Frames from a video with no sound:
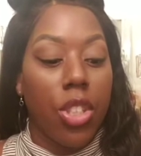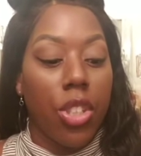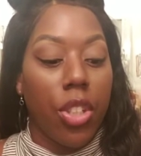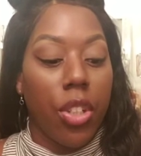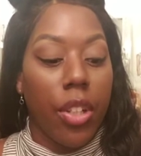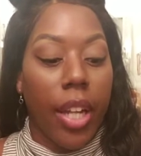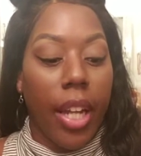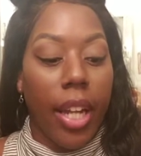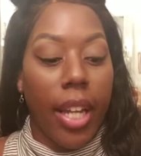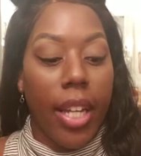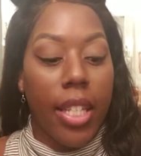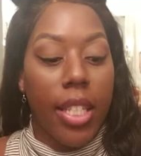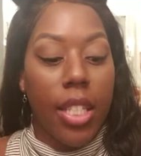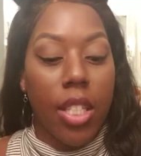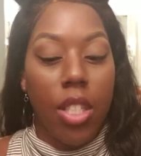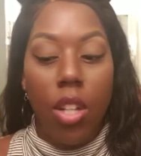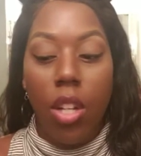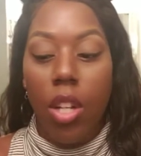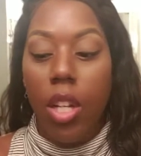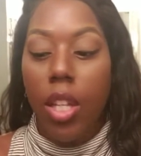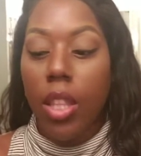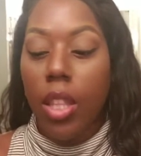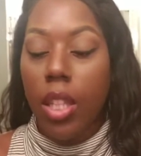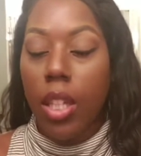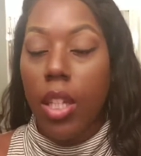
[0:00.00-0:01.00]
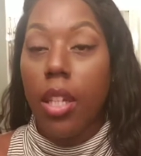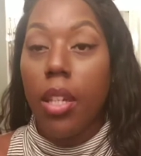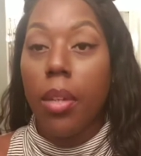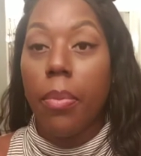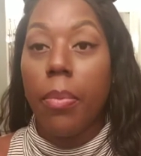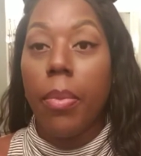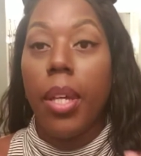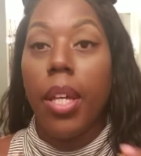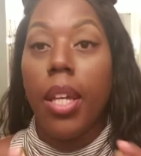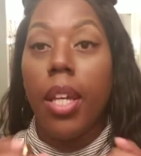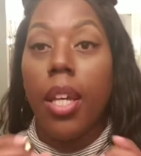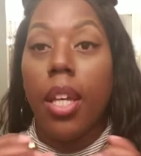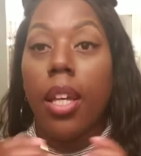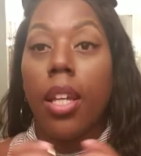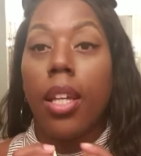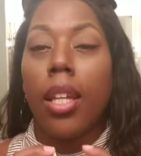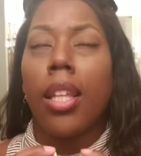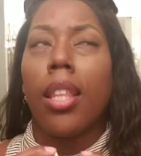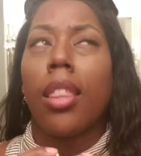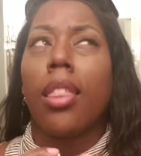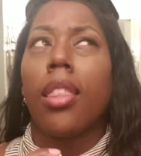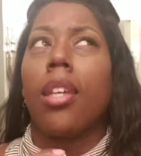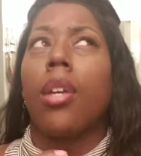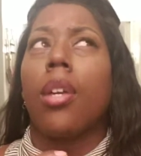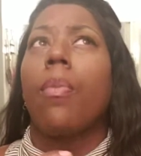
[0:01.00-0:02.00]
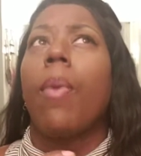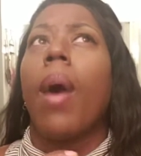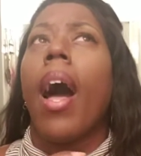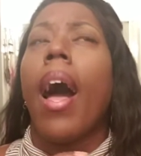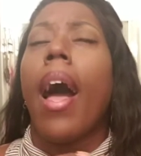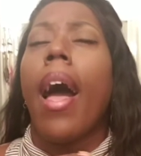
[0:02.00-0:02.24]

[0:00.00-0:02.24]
get your hands on them, get them.